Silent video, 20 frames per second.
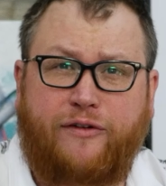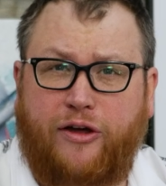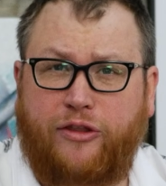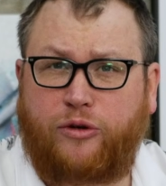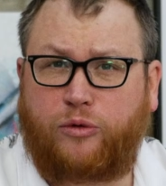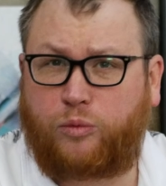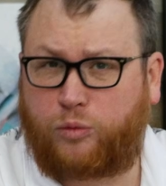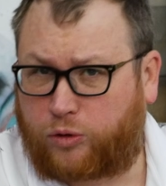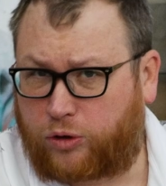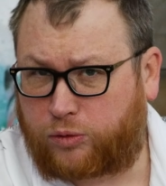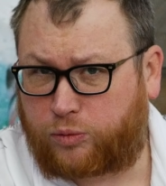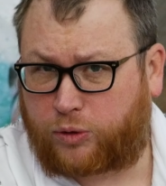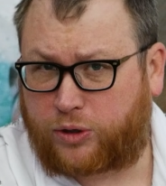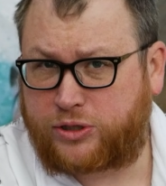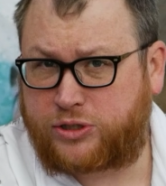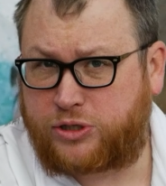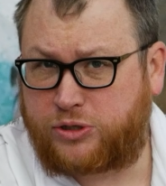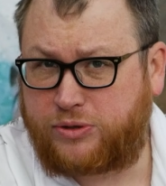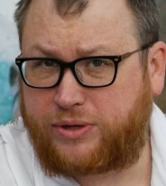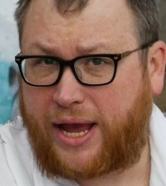other World War
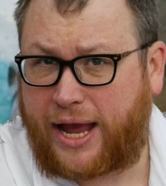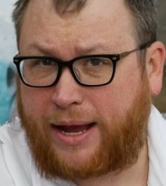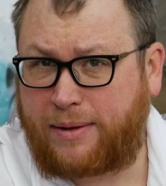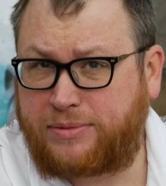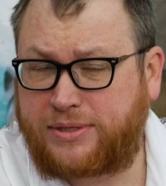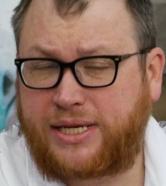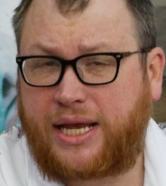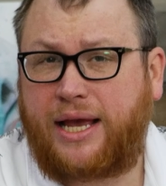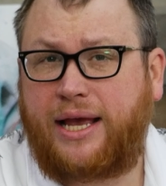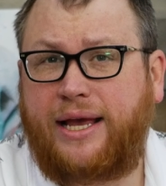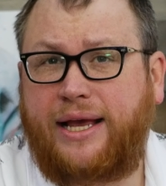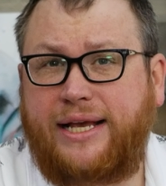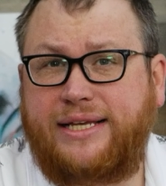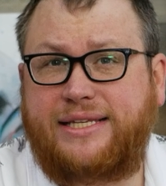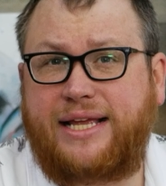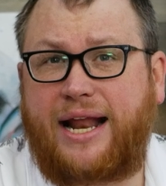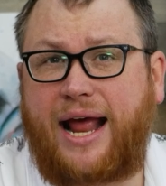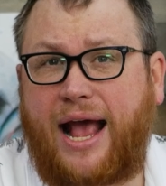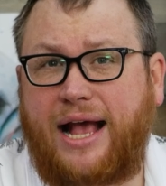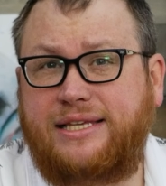II games is
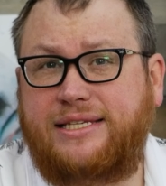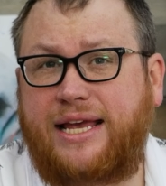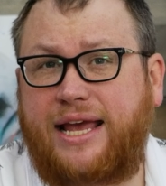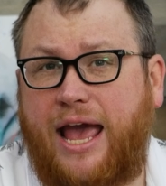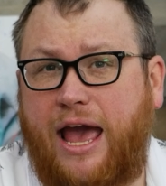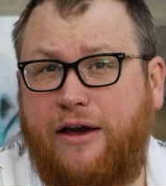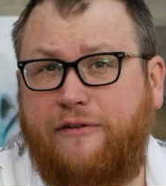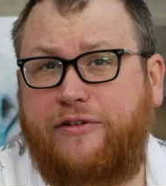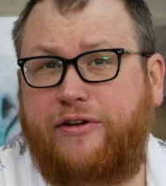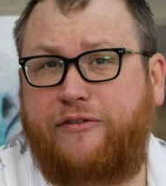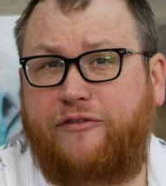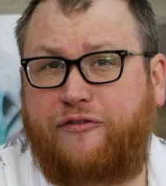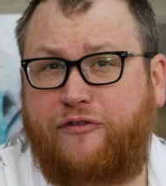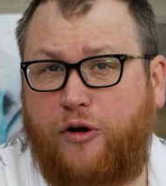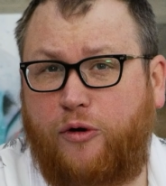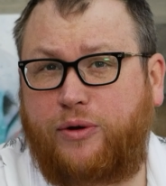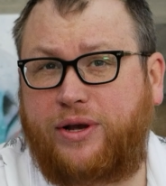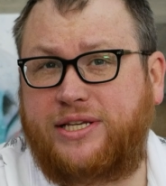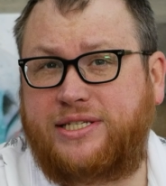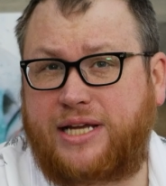that it has a heavy
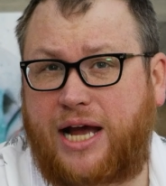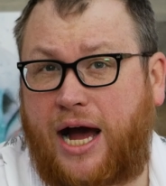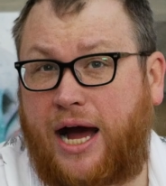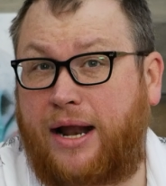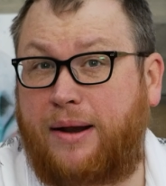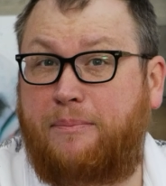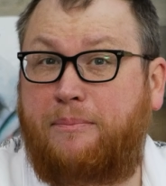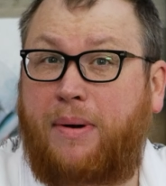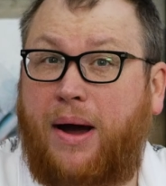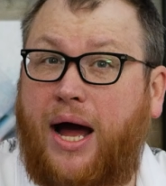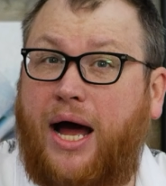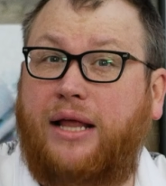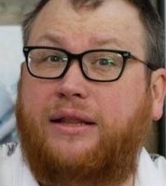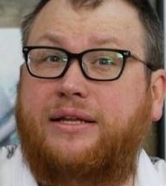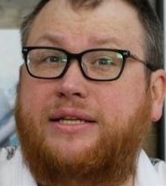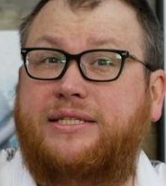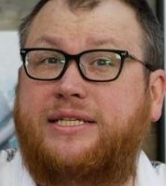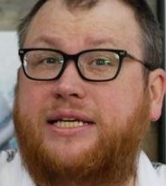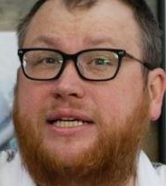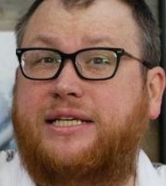focus on
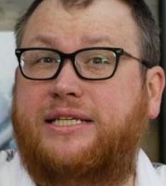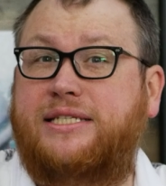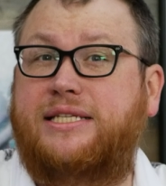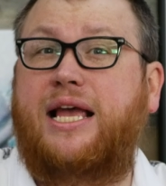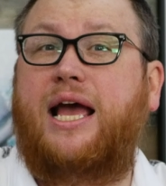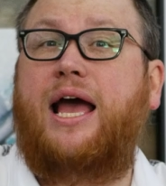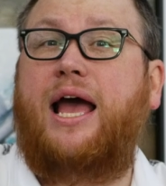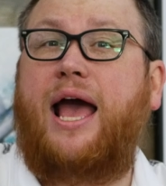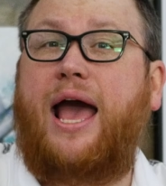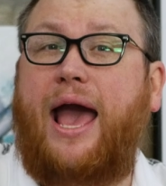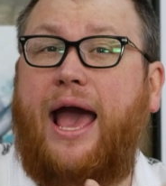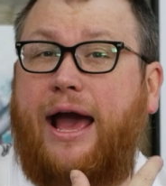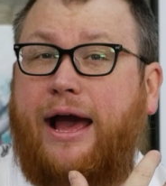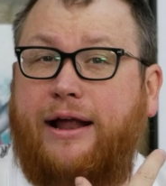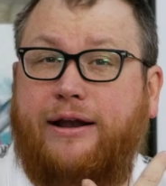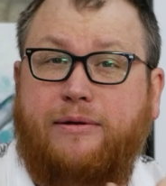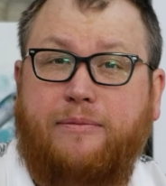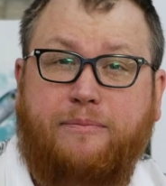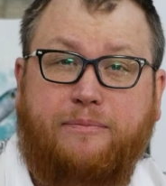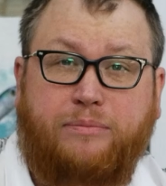politics
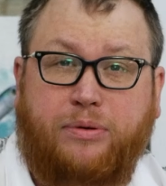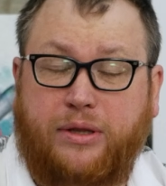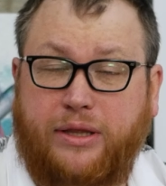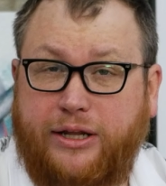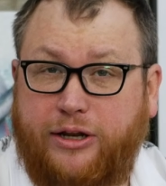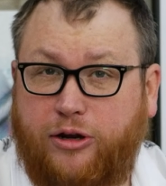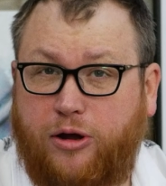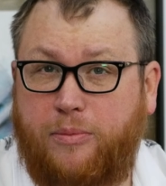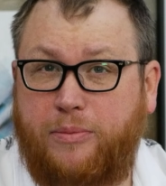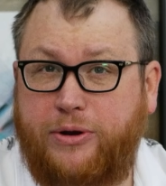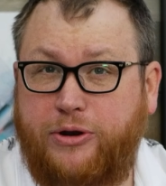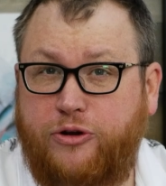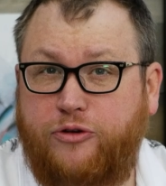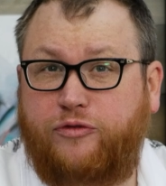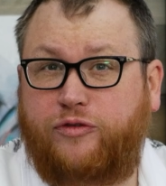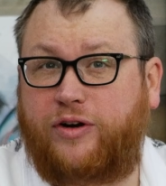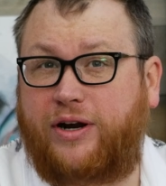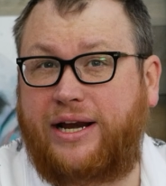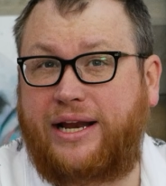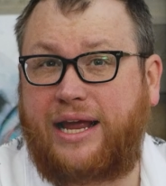and political
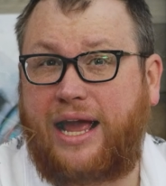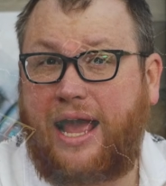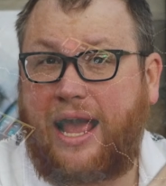maneuvering,